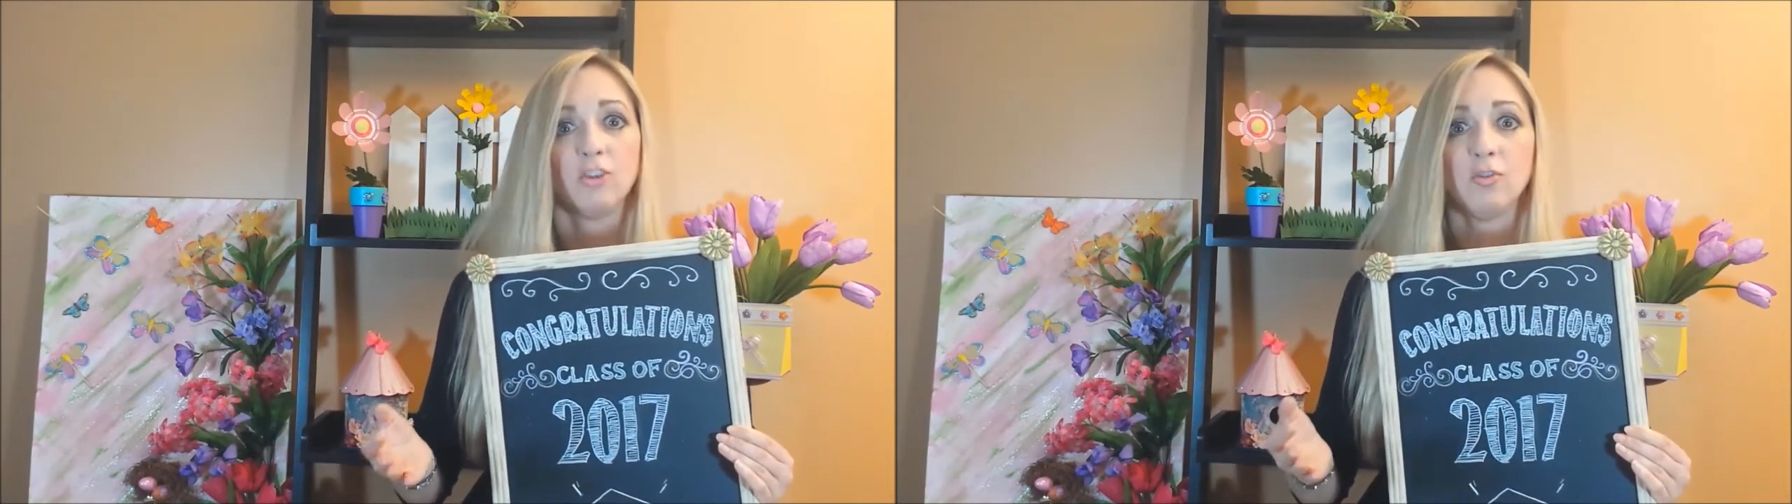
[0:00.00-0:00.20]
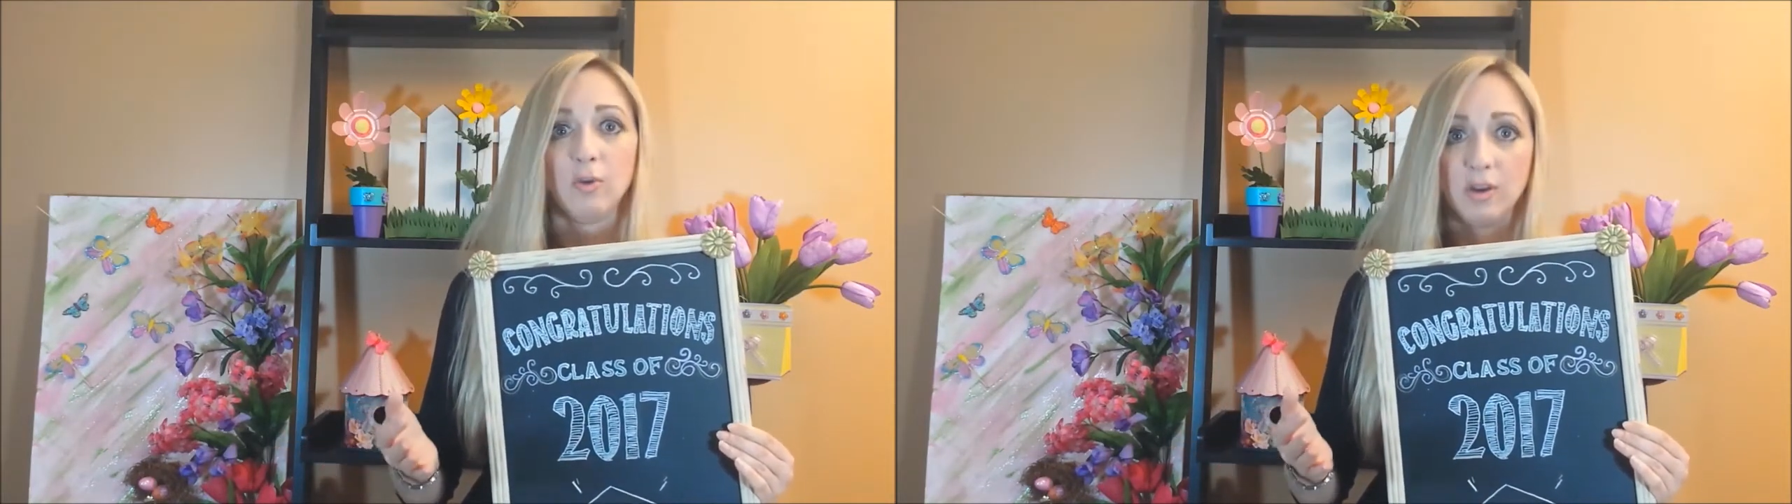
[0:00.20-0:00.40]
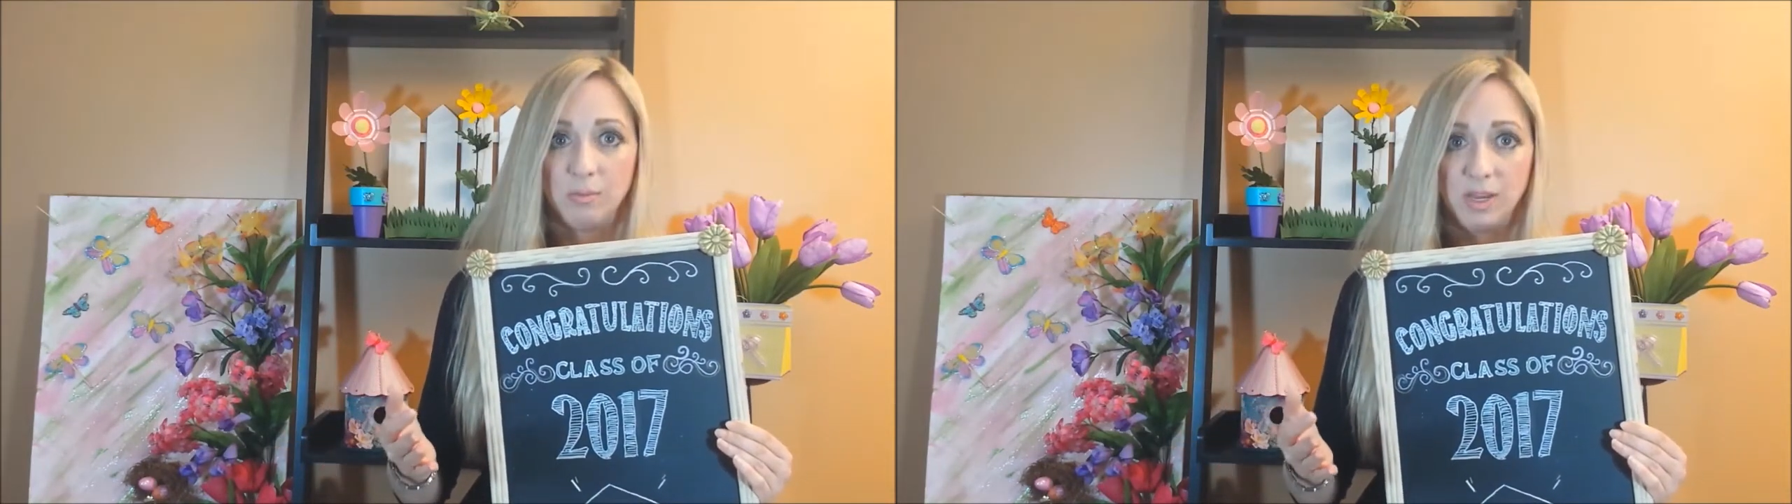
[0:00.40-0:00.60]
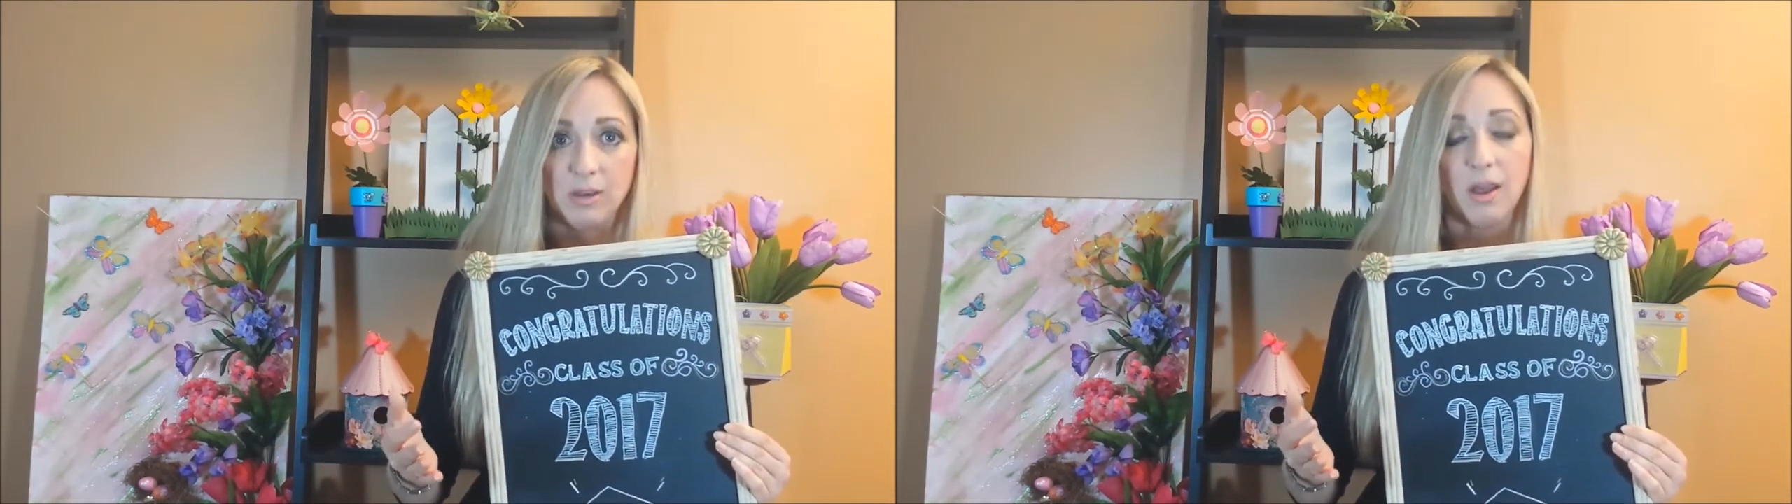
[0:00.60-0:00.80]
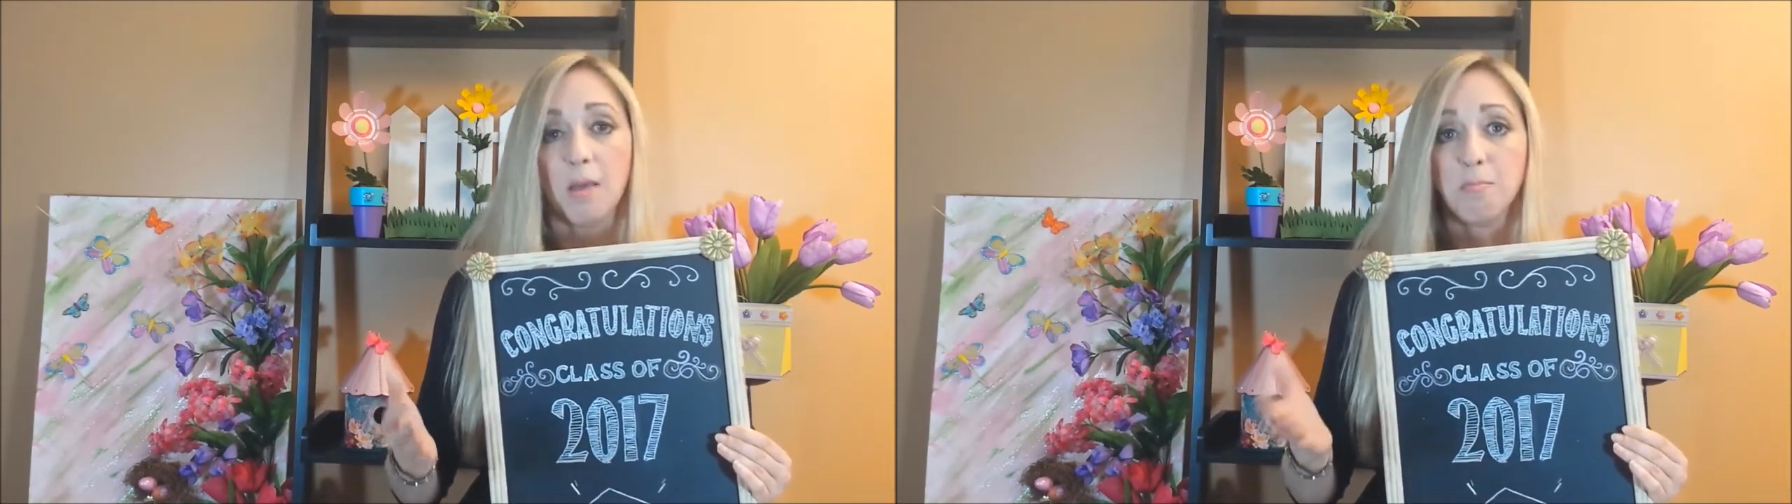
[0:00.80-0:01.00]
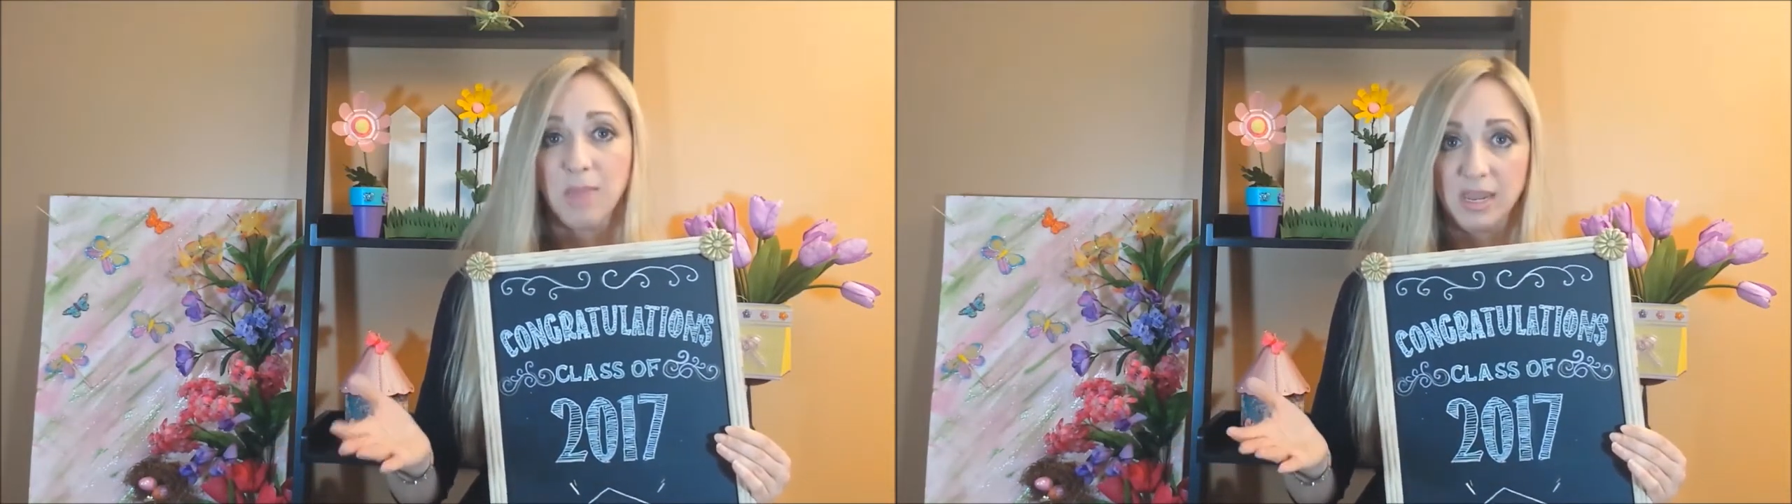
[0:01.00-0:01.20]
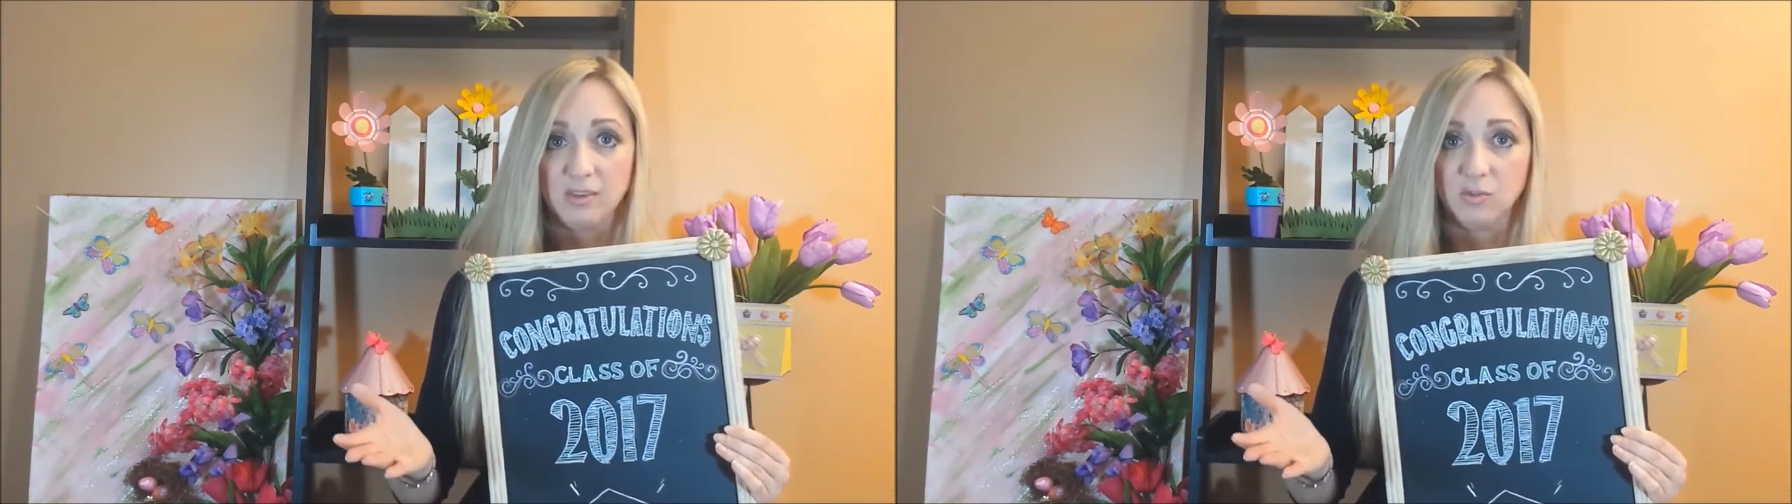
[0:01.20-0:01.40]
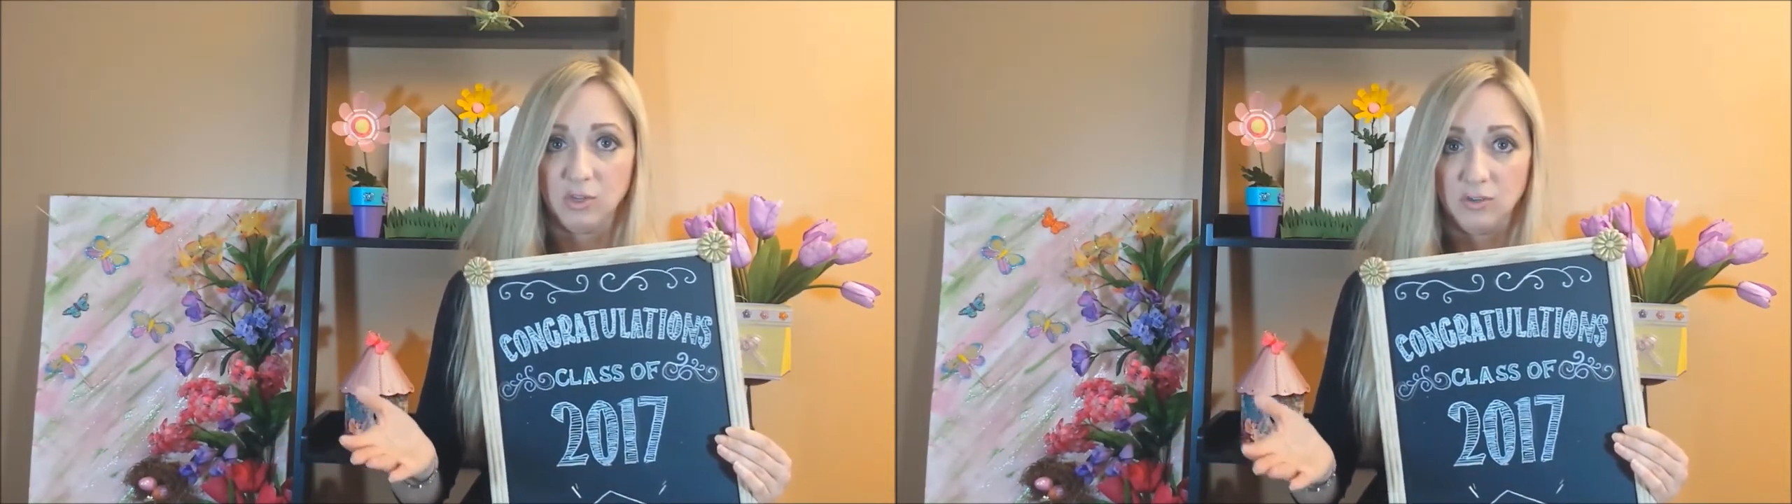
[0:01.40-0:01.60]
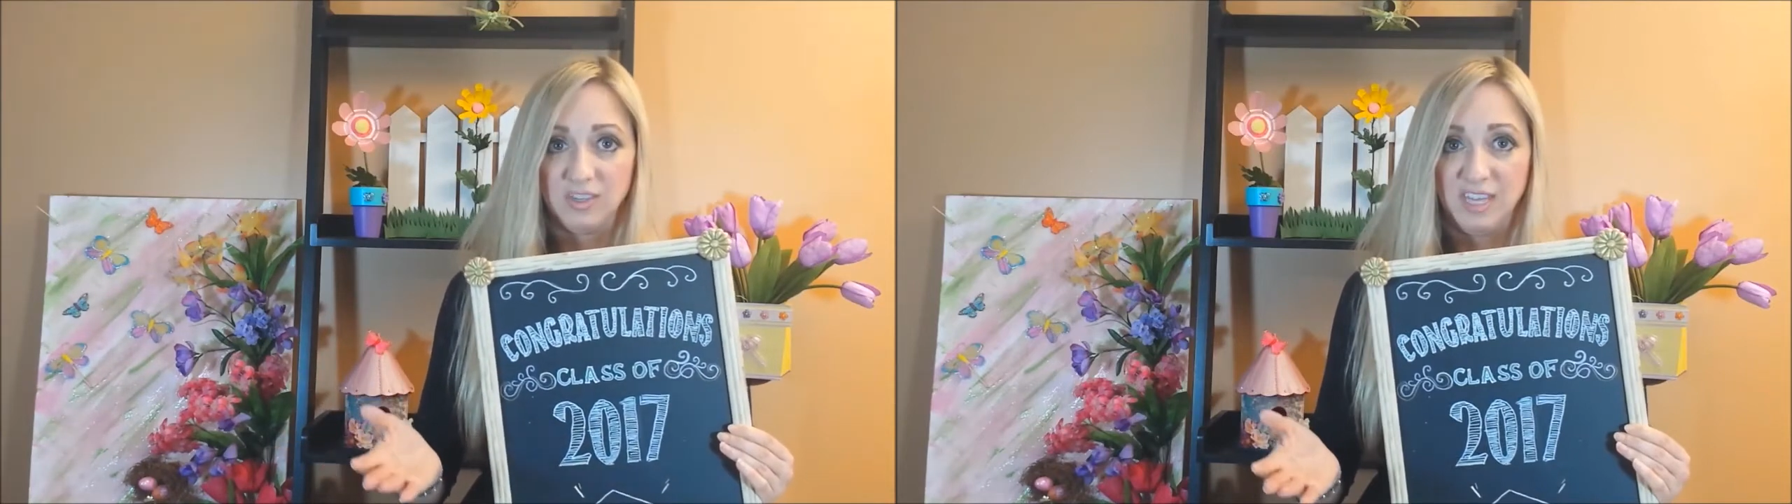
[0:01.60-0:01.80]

You are going to be amazed when you